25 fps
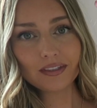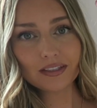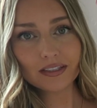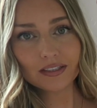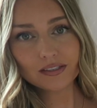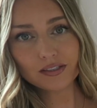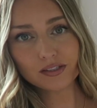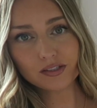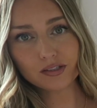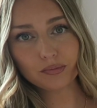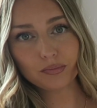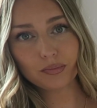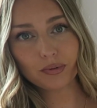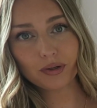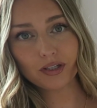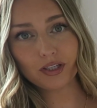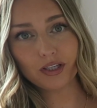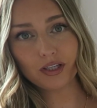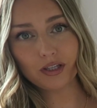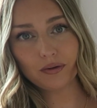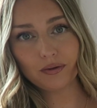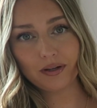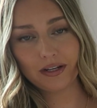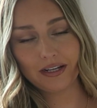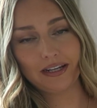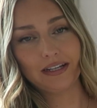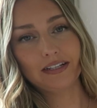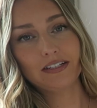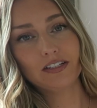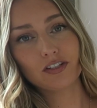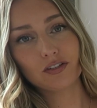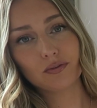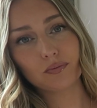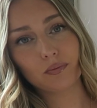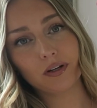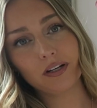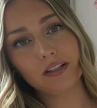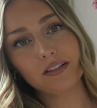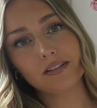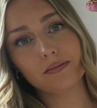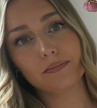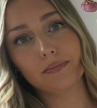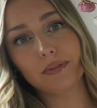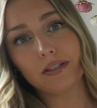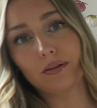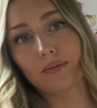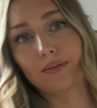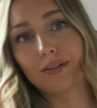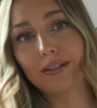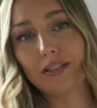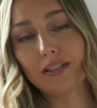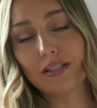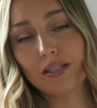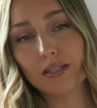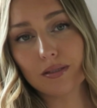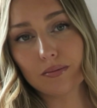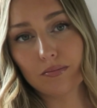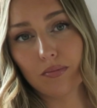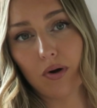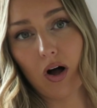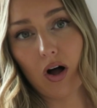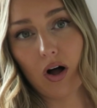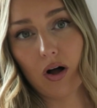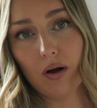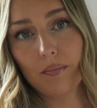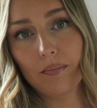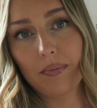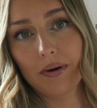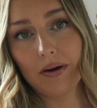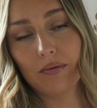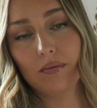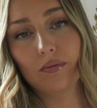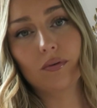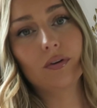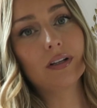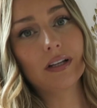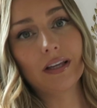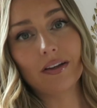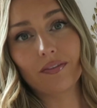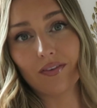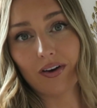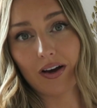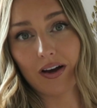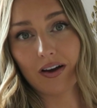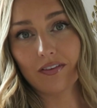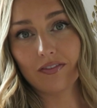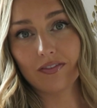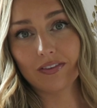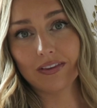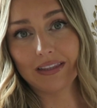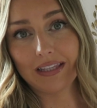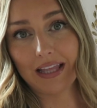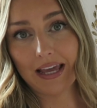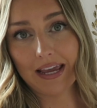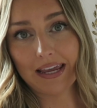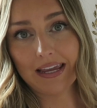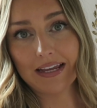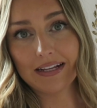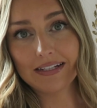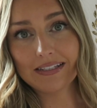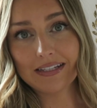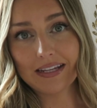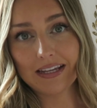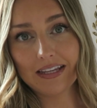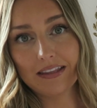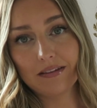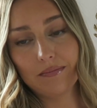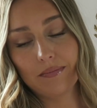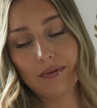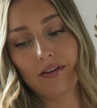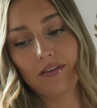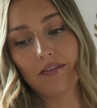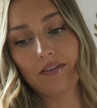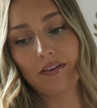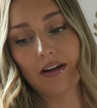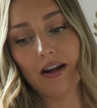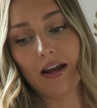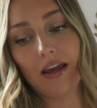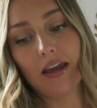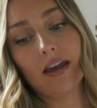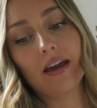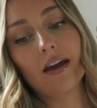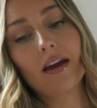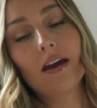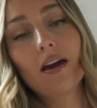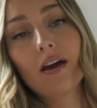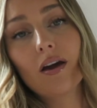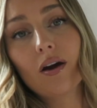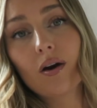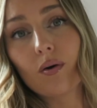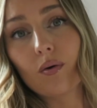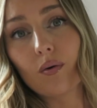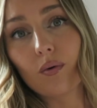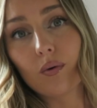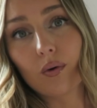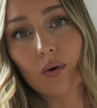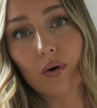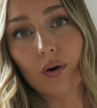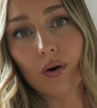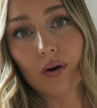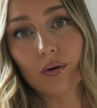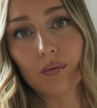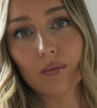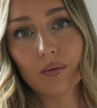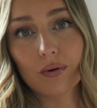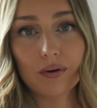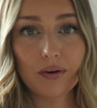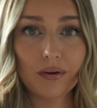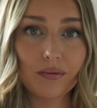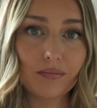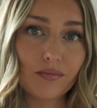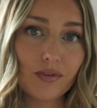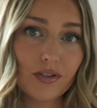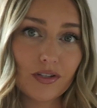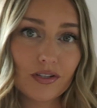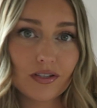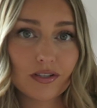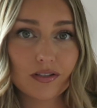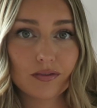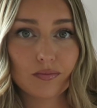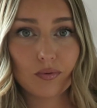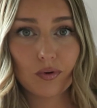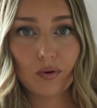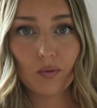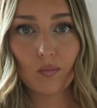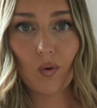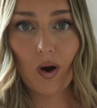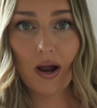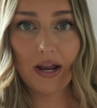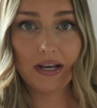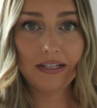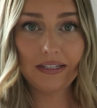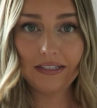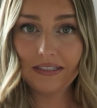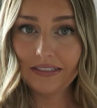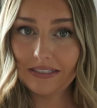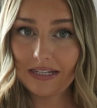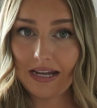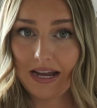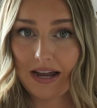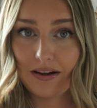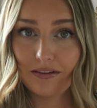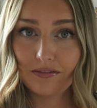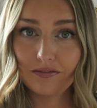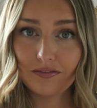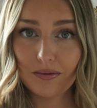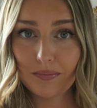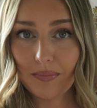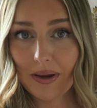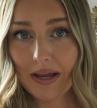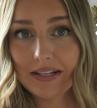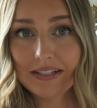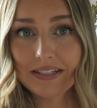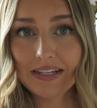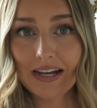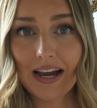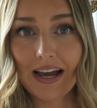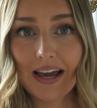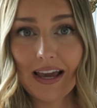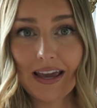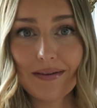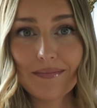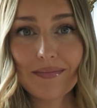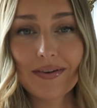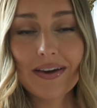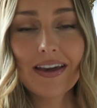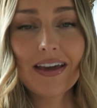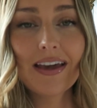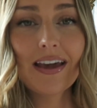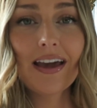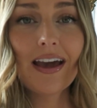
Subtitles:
is super cute, and I just wanted something really small but will give off light in the middle of the night or when we're winding down for bedtime.